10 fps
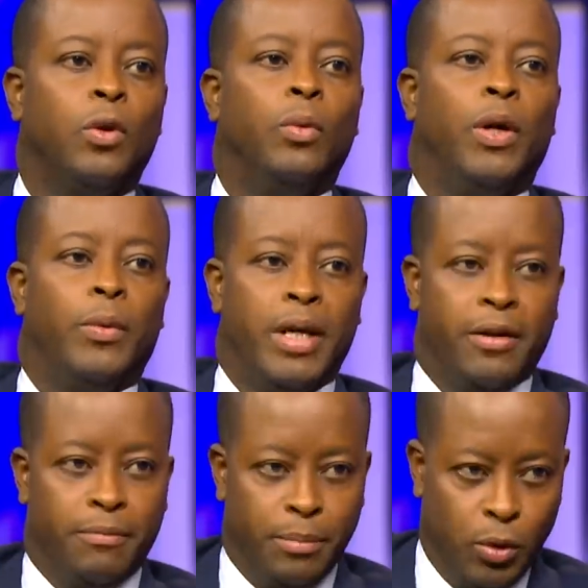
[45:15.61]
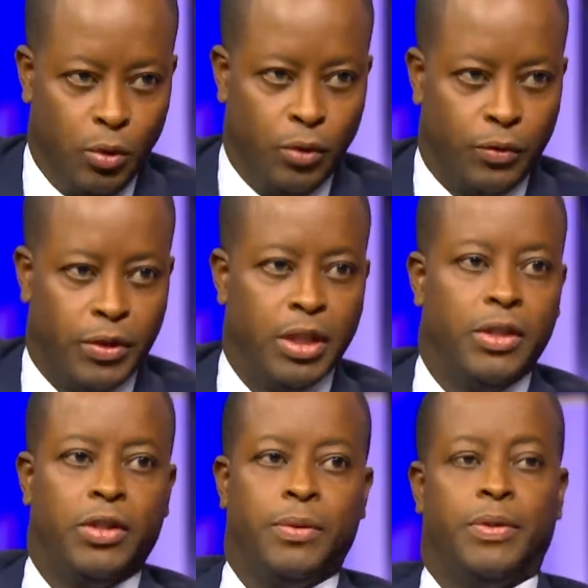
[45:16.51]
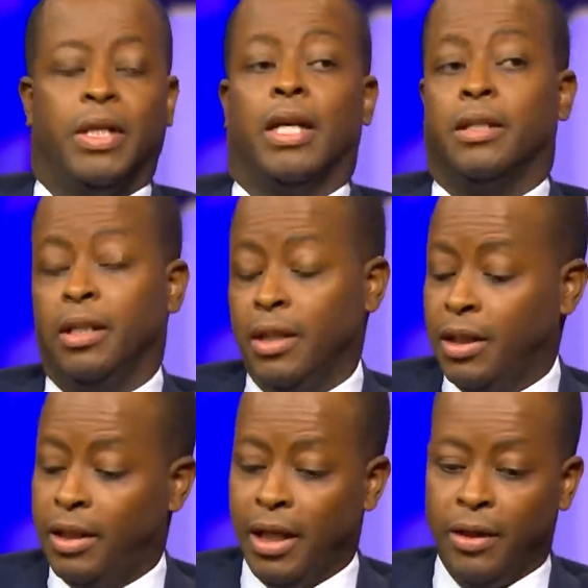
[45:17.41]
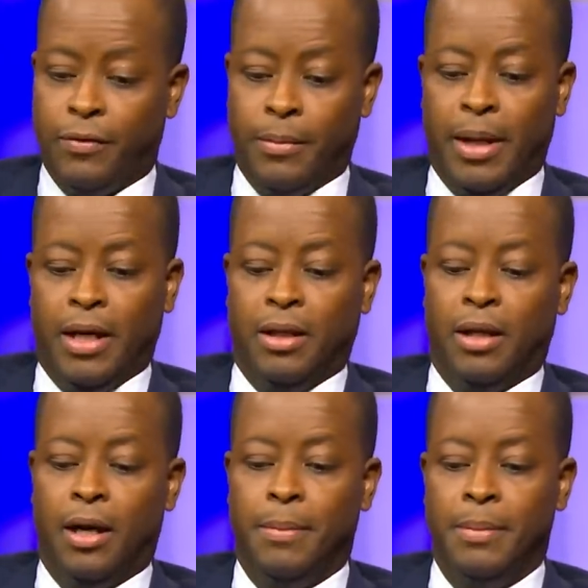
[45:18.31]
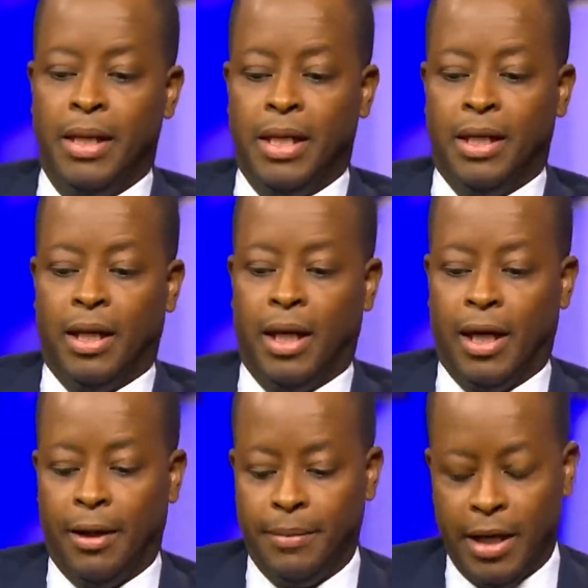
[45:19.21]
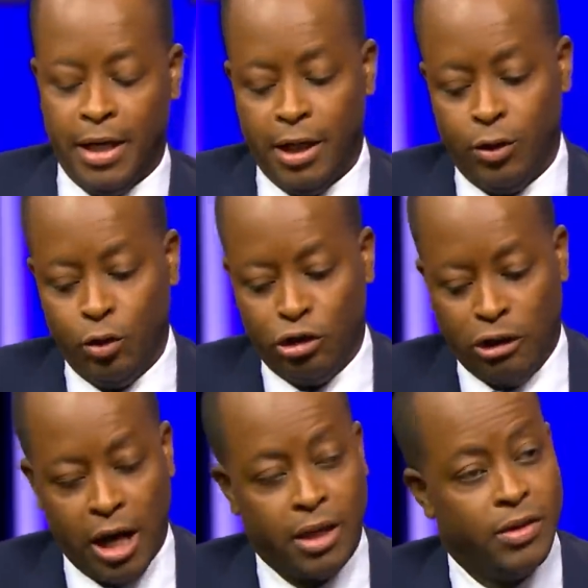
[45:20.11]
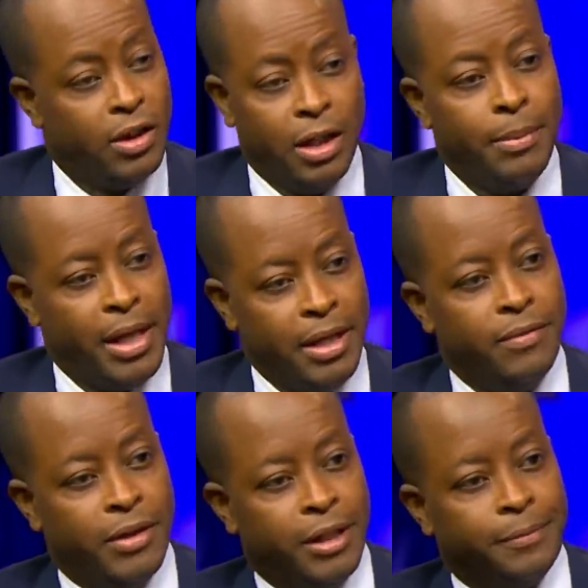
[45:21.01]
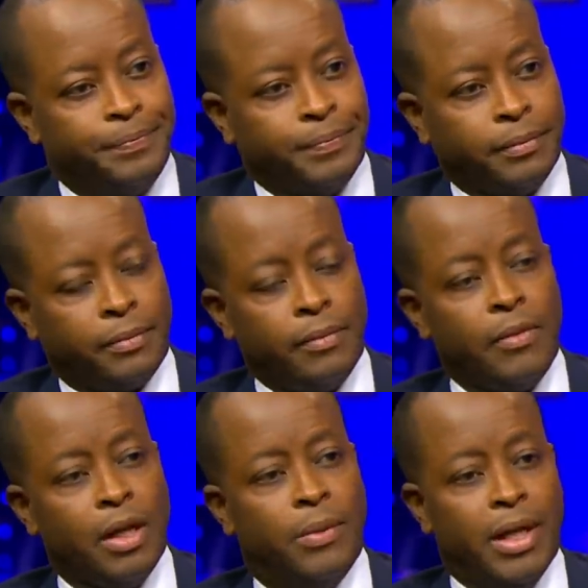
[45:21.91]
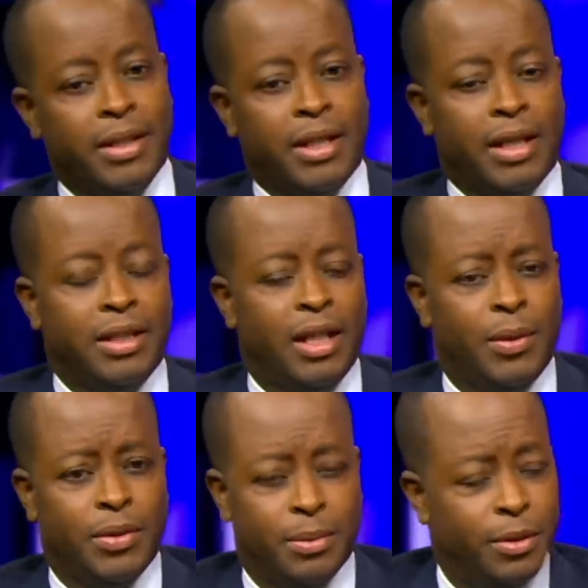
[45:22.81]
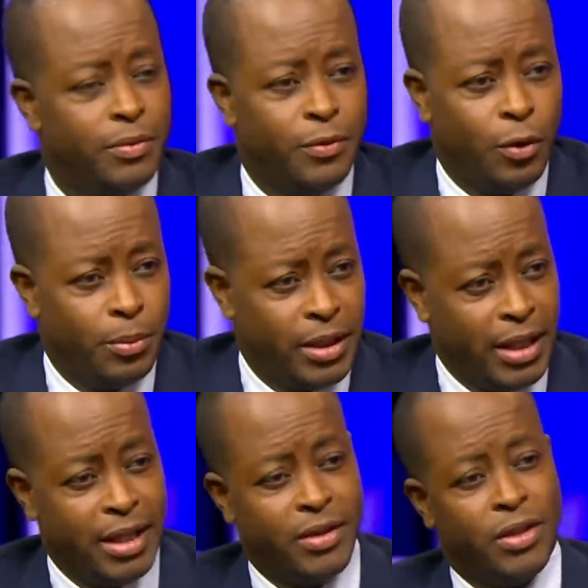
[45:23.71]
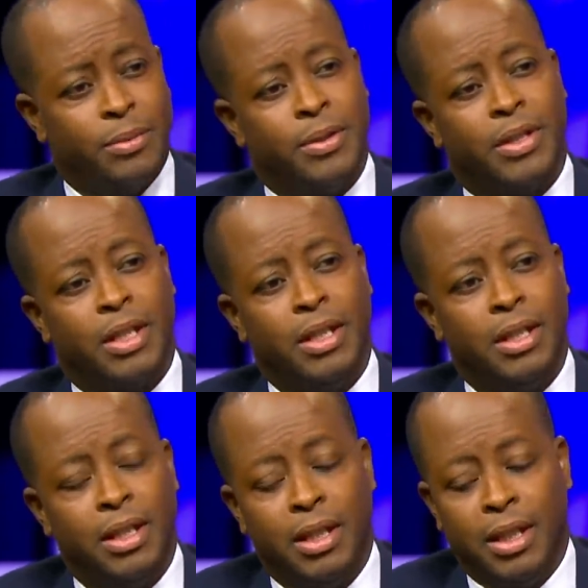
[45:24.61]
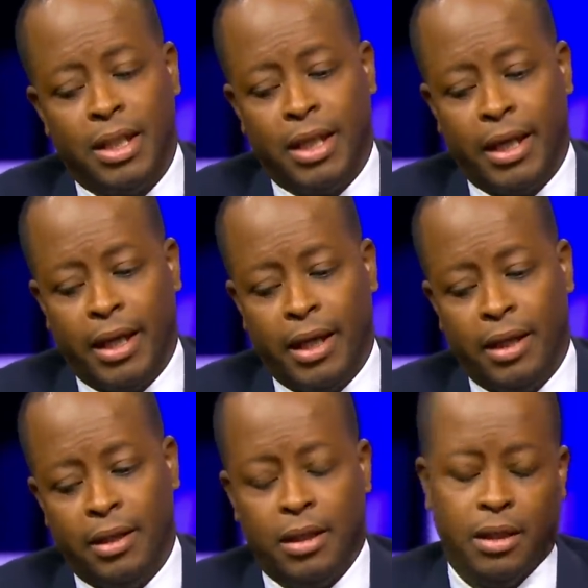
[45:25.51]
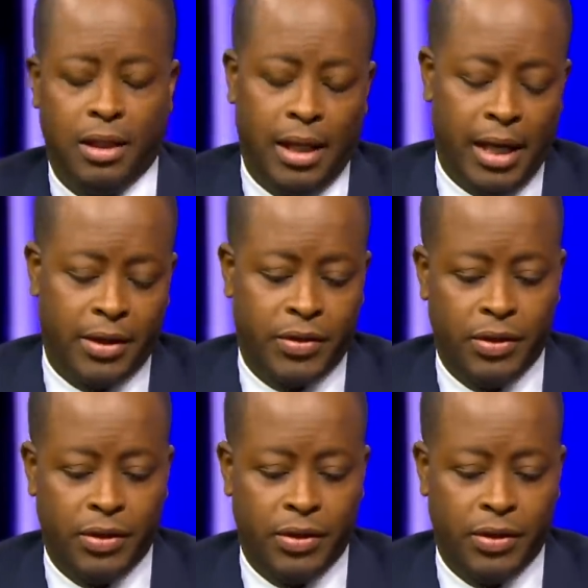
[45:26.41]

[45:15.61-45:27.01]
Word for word: where we have moved in terms of that. The other thing for my alum that they do track is alumni giving. When I started, that was about 4.96%. And in the last